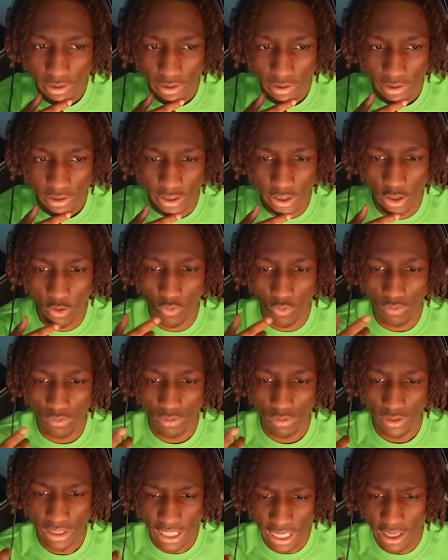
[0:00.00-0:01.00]
So
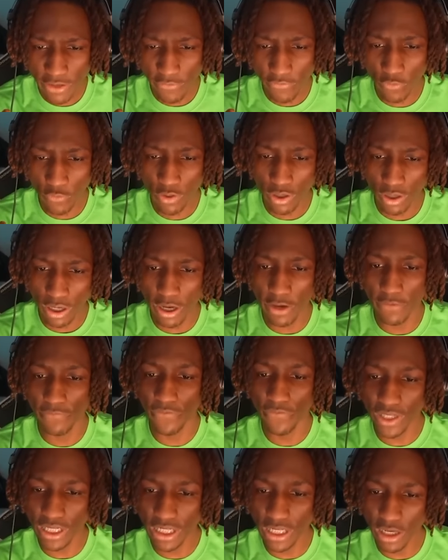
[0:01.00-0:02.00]
yeah, for a
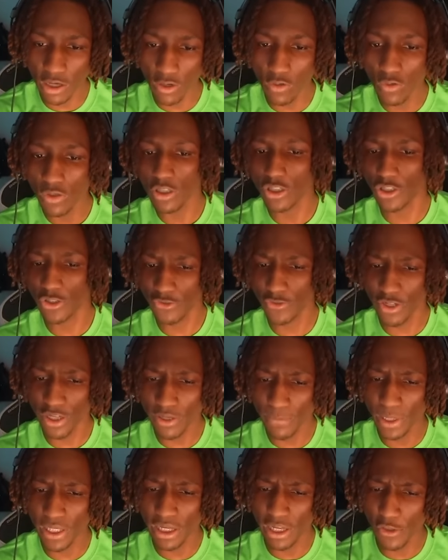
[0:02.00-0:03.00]
video, a
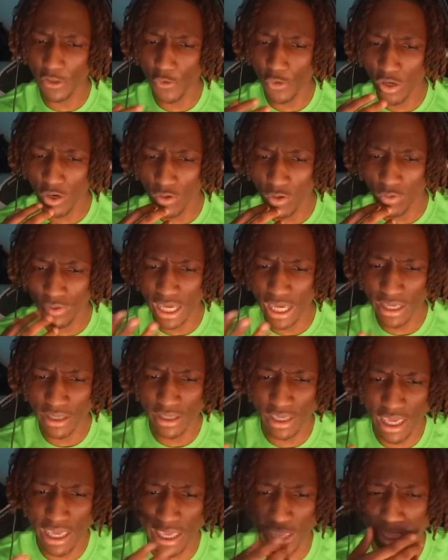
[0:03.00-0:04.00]
stream, and an intro, okay,
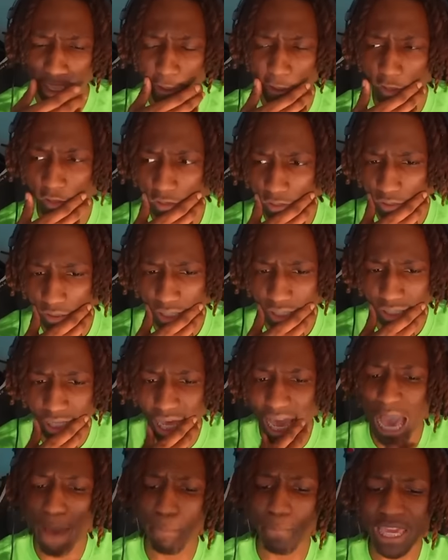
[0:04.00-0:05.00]
yeah.
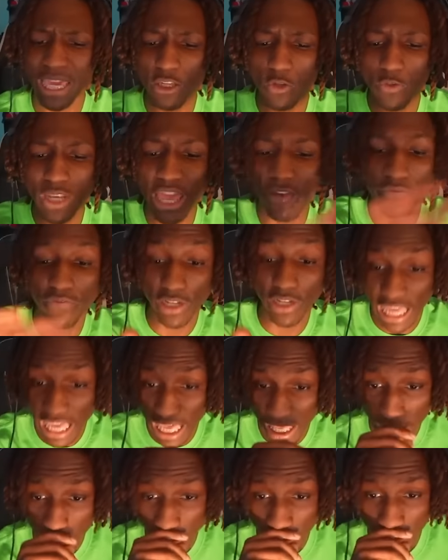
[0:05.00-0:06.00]
I'll pay you that for
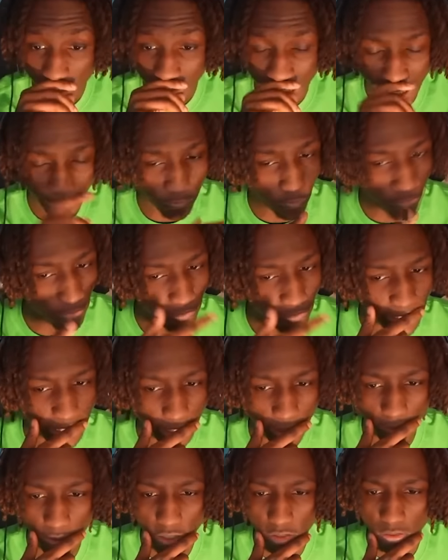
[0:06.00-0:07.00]
that. Not for a
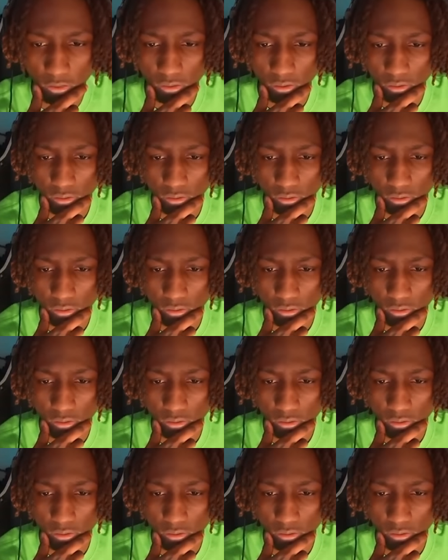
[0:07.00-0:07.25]
video though.